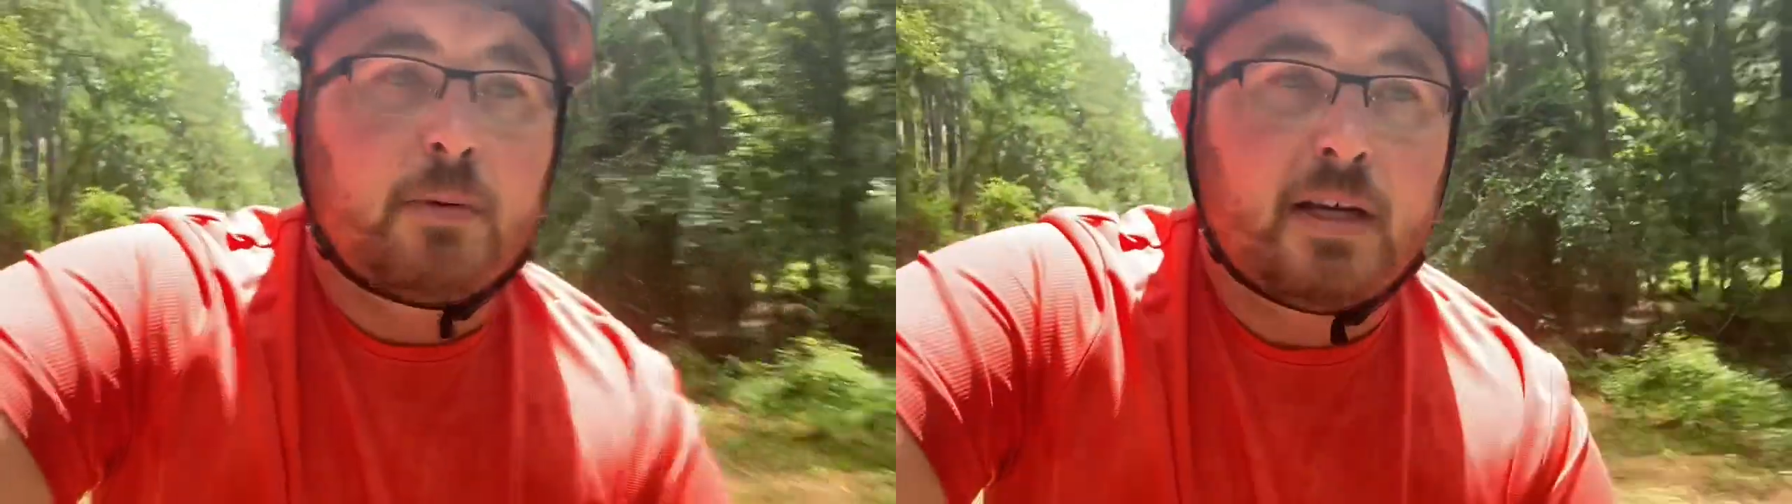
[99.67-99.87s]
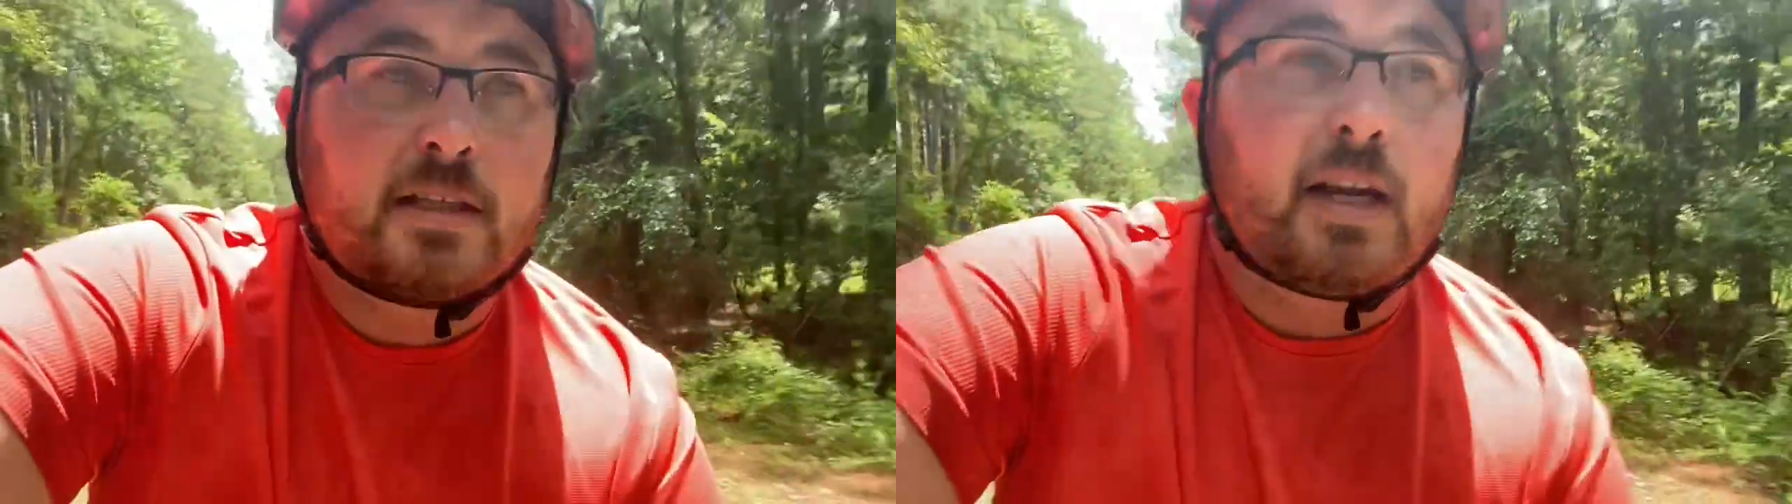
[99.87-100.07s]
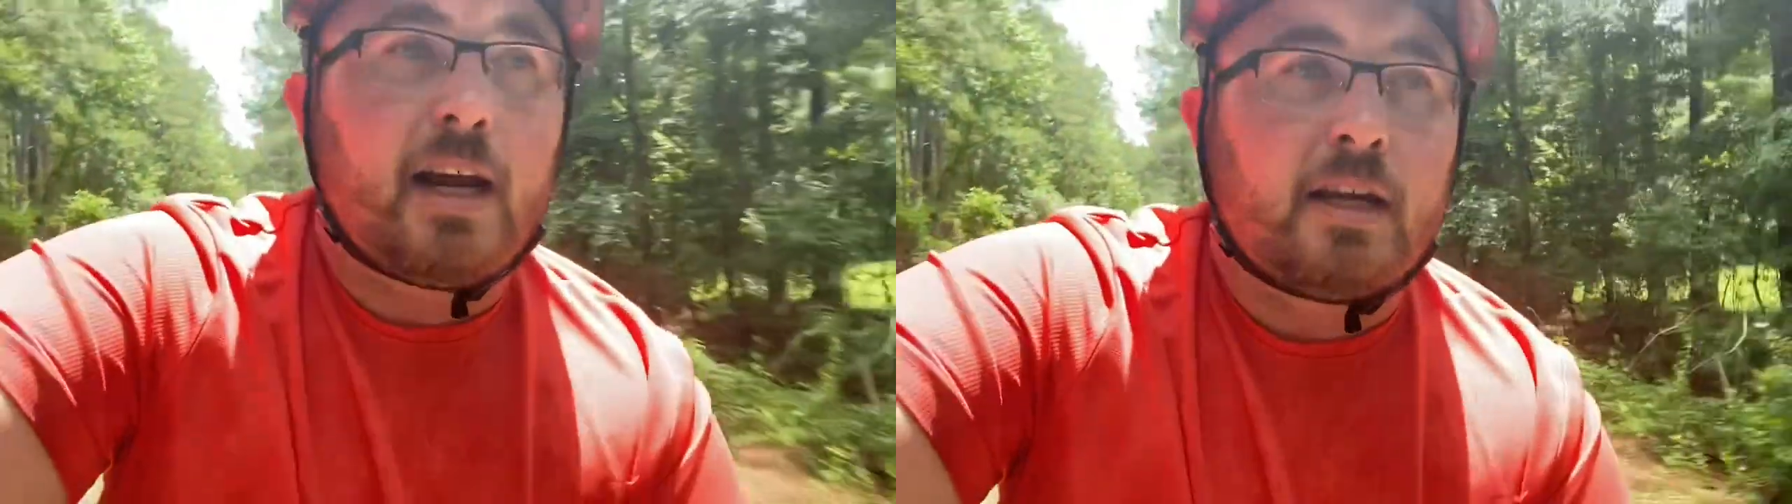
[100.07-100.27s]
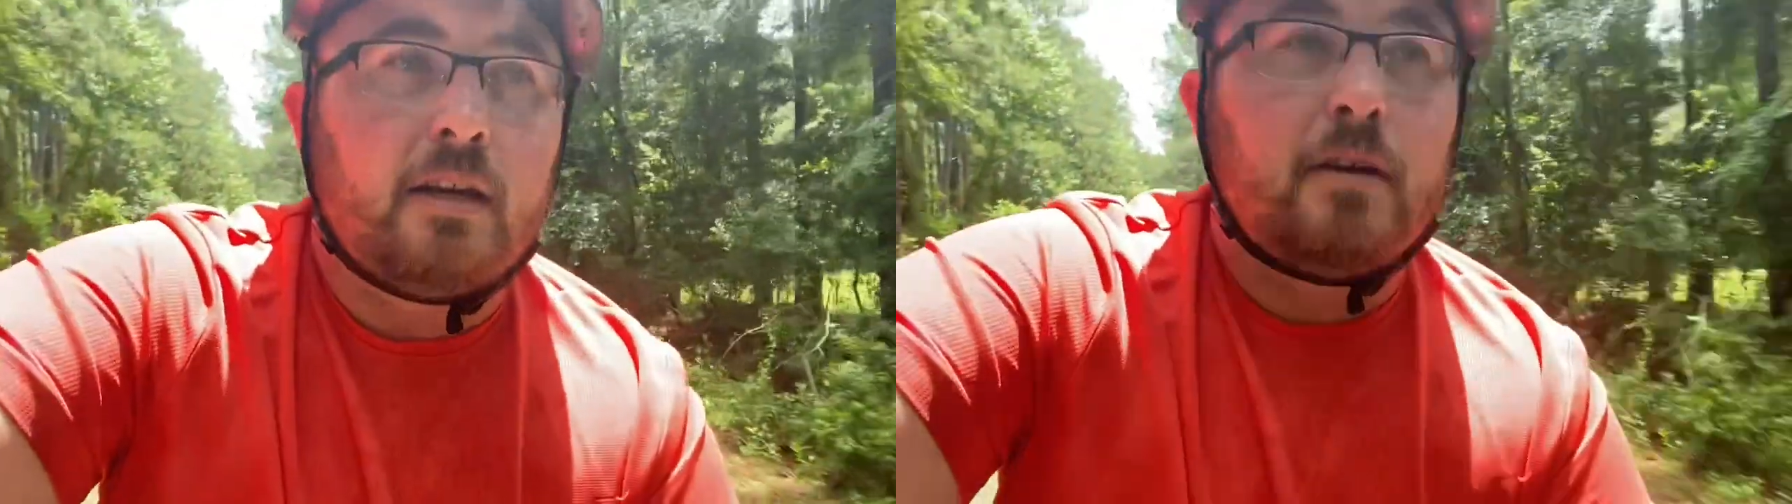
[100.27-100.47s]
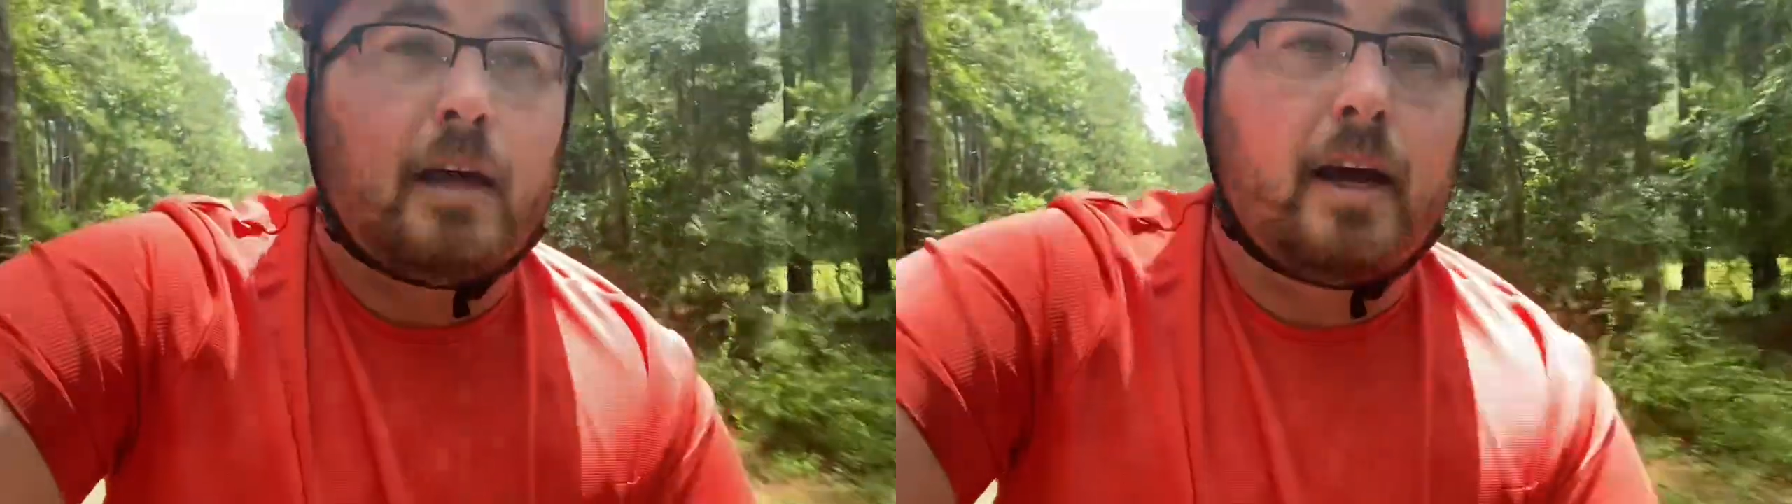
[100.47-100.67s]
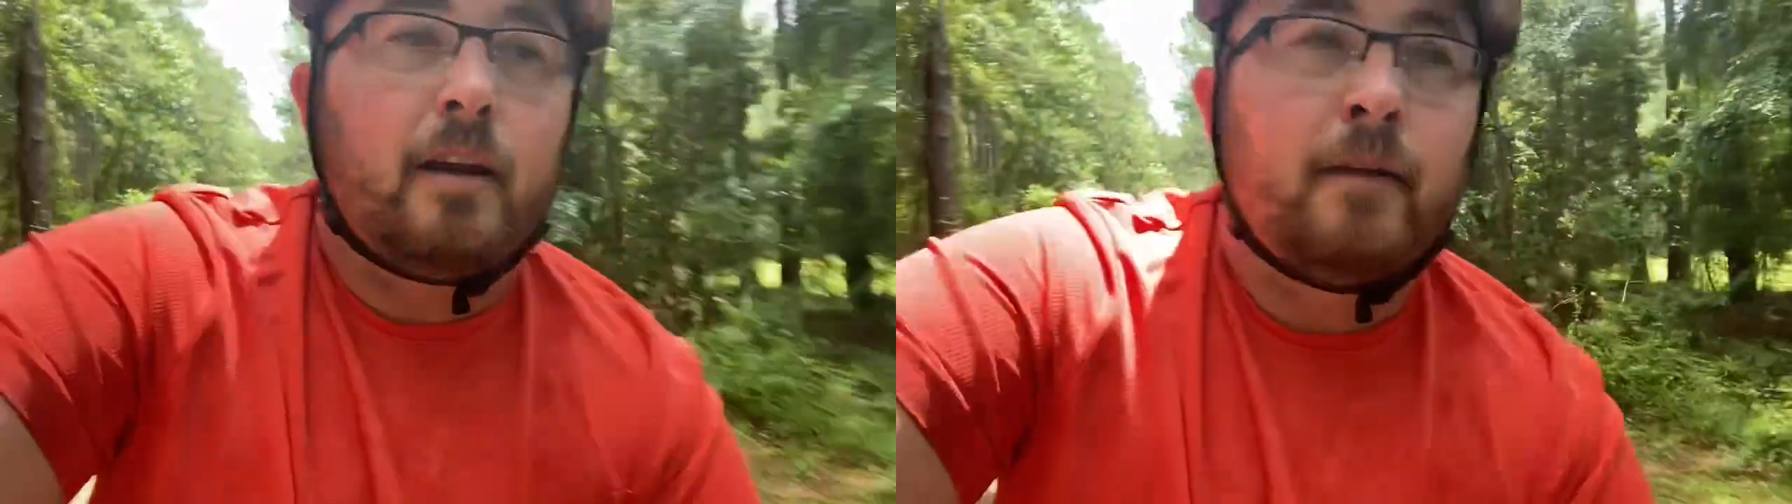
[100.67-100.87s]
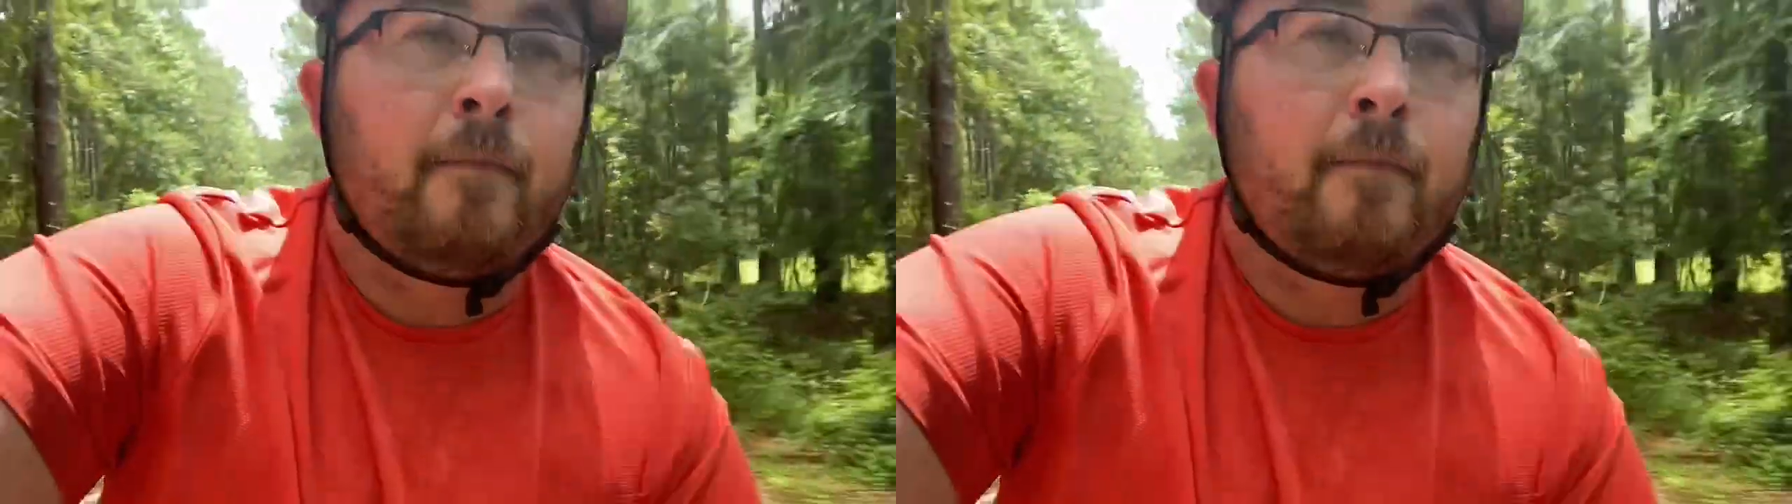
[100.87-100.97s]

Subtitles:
place that I can do that